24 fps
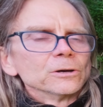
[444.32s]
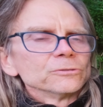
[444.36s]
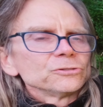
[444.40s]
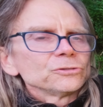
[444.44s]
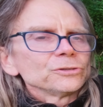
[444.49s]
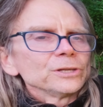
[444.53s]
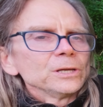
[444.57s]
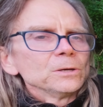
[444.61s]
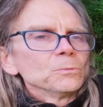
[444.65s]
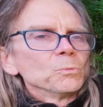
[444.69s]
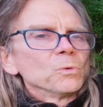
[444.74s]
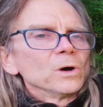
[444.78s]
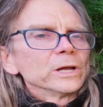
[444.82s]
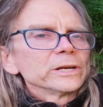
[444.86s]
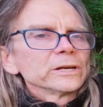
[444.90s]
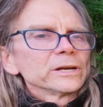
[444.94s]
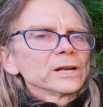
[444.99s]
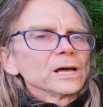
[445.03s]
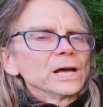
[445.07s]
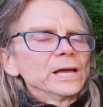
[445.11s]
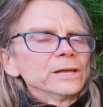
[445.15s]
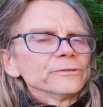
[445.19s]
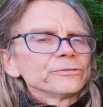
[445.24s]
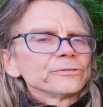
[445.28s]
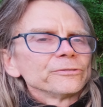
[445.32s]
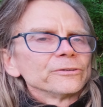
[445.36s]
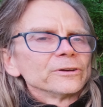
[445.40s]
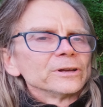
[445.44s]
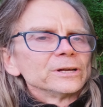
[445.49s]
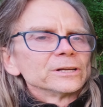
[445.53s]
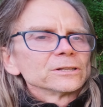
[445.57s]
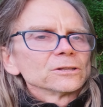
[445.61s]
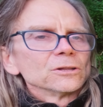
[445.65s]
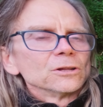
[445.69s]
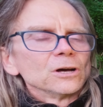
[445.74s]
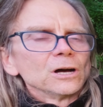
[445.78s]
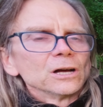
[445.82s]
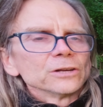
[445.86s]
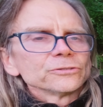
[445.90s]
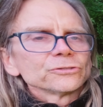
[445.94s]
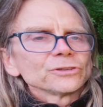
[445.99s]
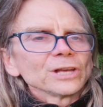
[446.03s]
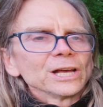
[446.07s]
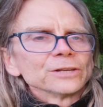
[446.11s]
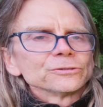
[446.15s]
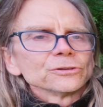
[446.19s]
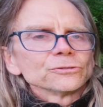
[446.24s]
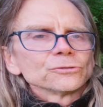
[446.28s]
see one life
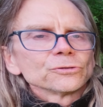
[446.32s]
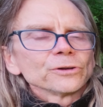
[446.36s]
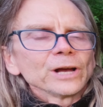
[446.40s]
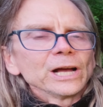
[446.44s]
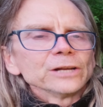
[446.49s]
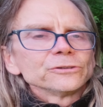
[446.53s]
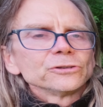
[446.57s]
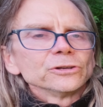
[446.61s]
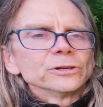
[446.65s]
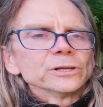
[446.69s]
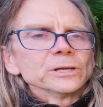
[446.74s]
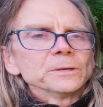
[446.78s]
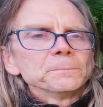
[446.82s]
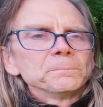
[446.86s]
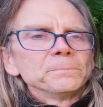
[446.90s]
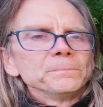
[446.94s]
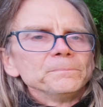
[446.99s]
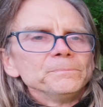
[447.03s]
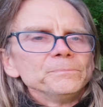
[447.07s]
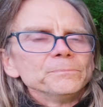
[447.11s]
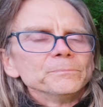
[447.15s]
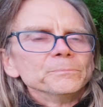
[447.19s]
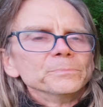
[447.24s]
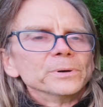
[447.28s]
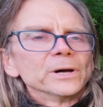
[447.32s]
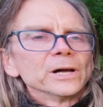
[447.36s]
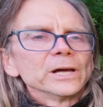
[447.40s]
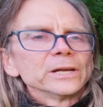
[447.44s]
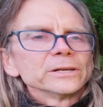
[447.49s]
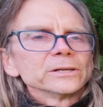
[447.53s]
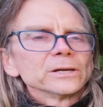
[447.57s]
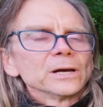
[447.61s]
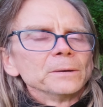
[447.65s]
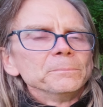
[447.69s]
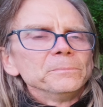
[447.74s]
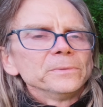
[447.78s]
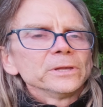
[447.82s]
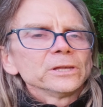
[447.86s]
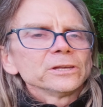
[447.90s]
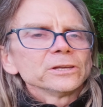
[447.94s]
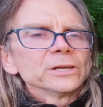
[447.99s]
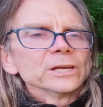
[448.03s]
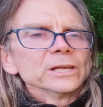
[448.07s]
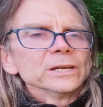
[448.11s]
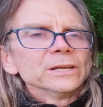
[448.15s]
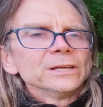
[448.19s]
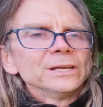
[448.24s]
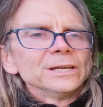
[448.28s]
loss as a tragedy, but a
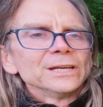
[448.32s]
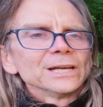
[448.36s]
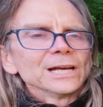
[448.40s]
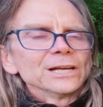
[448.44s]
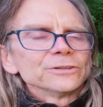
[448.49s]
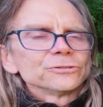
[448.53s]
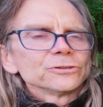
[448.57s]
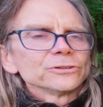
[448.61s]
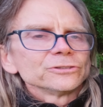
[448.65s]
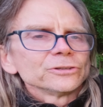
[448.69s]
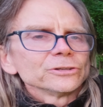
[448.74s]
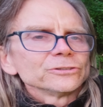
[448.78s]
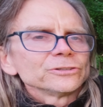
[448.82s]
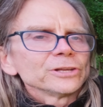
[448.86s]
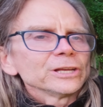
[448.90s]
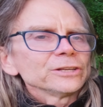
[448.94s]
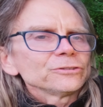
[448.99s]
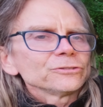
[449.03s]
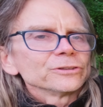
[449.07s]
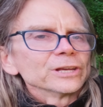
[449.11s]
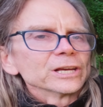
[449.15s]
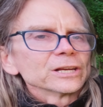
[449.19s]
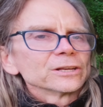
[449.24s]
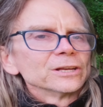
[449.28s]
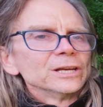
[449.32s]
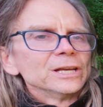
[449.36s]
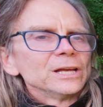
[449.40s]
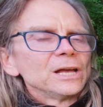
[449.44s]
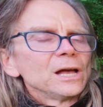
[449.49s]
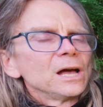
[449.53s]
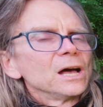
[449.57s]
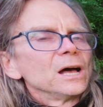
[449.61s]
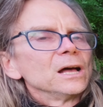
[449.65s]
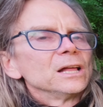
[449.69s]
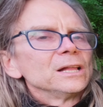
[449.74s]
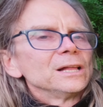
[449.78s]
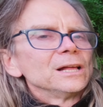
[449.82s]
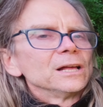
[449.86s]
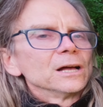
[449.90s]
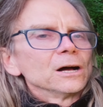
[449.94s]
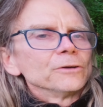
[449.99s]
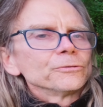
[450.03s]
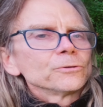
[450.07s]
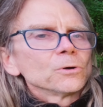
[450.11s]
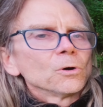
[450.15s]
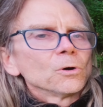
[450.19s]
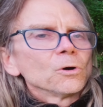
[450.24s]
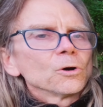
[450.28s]
million as a statistic.
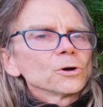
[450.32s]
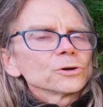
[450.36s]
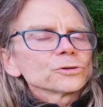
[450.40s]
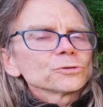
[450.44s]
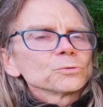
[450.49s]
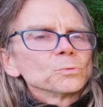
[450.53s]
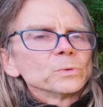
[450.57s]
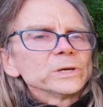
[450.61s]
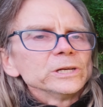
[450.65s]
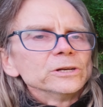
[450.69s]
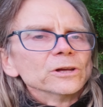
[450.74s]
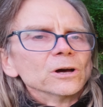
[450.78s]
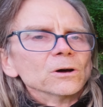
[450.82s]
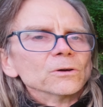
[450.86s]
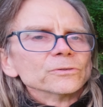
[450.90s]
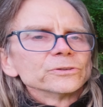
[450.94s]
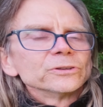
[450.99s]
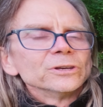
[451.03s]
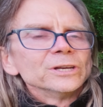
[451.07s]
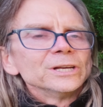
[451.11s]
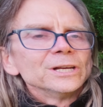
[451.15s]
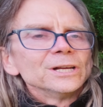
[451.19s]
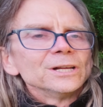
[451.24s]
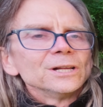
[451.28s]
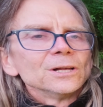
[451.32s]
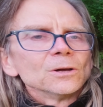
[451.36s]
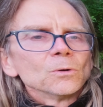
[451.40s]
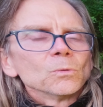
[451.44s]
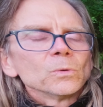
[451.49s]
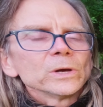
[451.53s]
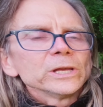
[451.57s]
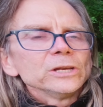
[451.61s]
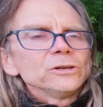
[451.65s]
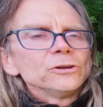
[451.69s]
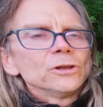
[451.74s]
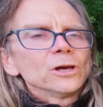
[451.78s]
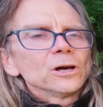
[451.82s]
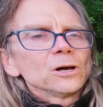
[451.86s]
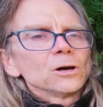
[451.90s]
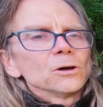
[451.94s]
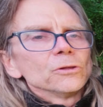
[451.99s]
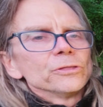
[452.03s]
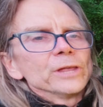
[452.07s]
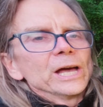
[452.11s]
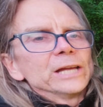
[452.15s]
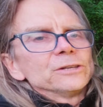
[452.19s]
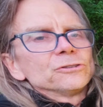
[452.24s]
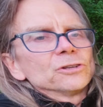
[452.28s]
Of course we don't. We know
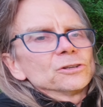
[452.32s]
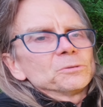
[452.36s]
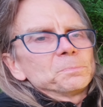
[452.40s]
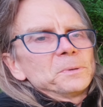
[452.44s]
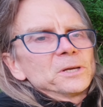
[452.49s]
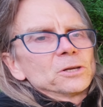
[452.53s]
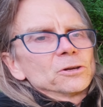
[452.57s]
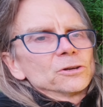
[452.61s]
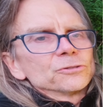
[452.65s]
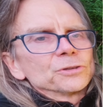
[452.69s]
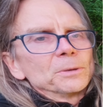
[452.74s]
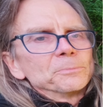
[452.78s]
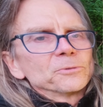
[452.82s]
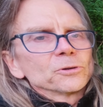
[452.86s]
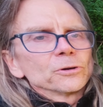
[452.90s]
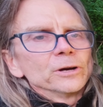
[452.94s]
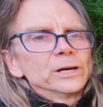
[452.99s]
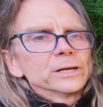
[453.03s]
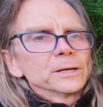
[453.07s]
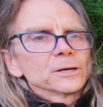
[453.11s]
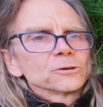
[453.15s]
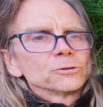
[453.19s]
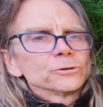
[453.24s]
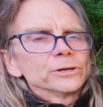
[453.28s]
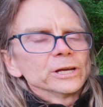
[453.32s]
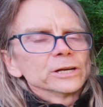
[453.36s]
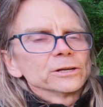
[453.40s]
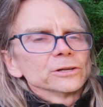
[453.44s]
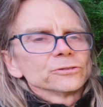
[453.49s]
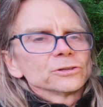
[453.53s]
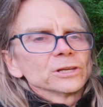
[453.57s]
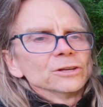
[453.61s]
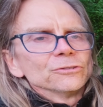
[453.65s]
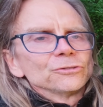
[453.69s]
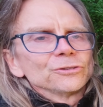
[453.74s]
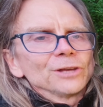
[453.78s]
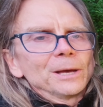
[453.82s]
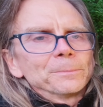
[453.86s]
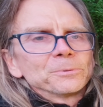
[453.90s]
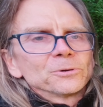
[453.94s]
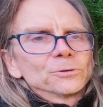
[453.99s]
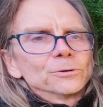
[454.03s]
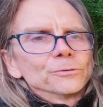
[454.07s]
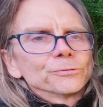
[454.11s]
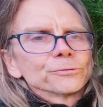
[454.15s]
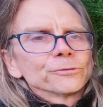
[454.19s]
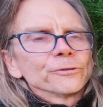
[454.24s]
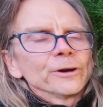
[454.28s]
that just because I'm trying to create a
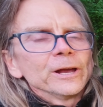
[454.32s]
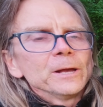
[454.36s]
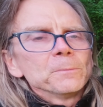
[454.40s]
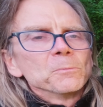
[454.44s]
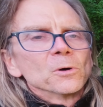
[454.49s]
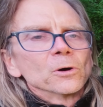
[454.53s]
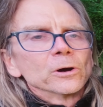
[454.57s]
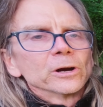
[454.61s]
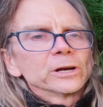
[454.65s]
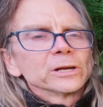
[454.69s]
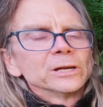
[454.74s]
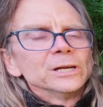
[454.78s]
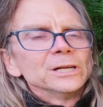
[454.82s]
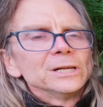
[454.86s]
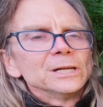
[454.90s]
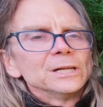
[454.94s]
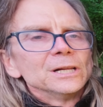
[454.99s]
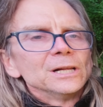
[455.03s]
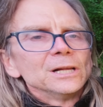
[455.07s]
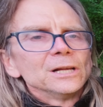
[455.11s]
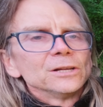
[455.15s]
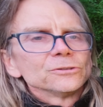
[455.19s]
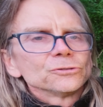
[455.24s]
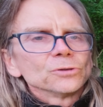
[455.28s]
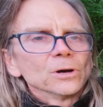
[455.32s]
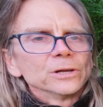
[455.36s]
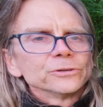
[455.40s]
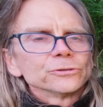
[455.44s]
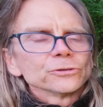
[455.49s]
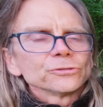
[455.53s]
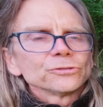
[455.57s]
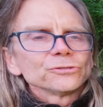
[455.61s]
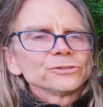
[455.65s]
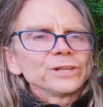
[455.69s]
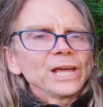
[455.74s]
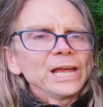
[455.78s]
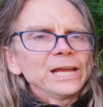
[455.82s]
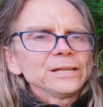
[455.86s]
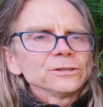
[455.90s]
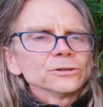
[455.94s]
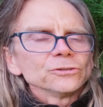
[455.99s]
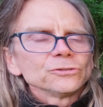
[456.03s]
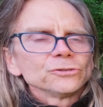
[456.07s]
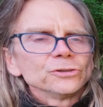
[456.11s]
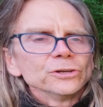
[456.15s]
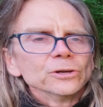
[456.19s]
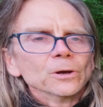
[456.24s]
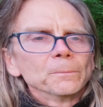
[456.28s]
conceptual framework to understand
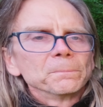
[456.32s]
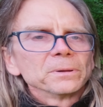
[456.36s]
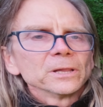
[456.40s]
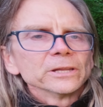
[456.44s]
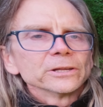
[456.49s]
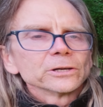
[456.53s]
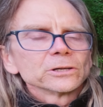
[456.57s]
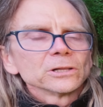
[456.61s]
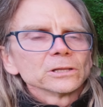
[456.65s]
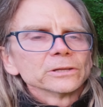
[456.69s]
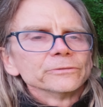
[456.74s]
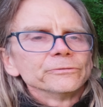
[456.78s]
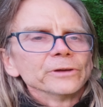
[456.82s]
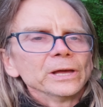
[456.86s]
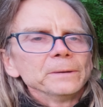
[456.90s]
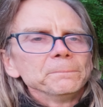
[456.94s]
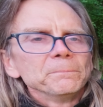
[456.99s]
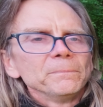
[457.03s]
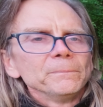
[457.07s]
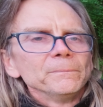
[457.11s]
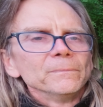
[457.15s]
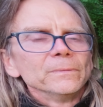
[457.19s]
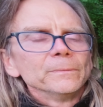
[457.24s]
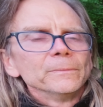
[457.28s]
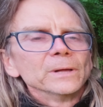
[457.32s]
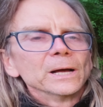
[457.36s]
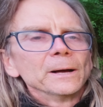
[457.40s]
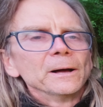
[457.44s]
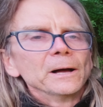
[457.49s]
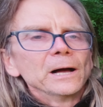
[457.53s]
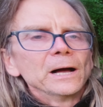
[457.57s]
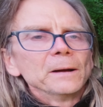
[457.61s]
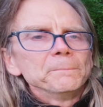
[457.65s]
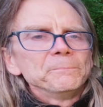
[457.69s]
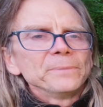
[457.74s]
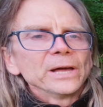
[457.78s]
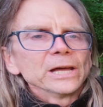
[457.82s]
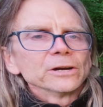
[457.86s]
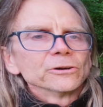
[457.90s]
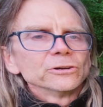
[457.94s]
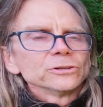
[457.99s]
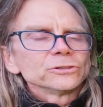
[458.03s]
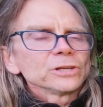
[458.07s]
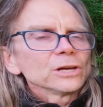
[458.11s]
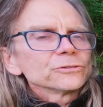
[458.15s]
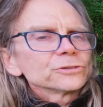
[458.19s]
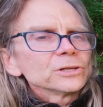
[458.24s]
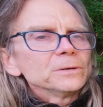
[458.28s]
this geopolitical event better,
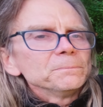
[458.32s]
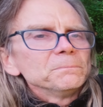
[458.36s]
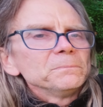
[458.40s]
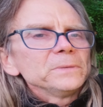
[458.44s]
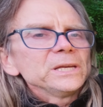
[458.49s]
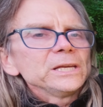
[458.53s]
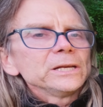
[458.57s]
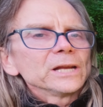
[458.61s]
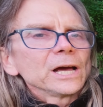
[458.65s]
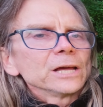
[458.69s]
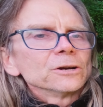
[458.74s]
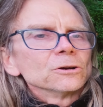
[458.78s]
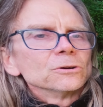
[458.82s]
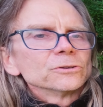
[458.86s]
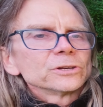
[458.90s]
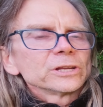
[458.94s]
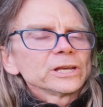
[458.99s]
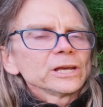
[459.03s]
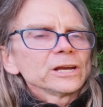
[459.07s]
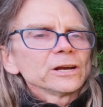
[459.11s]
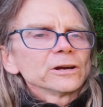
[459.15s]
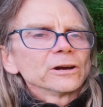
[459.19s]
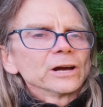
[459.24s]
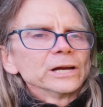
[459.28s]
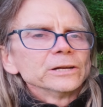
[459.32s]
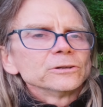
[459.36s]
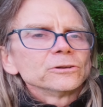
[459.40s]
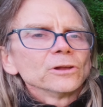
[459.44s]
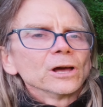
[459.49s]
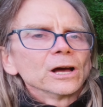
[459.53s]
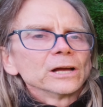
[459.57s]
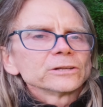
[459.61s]
it doesn't mean I don't care.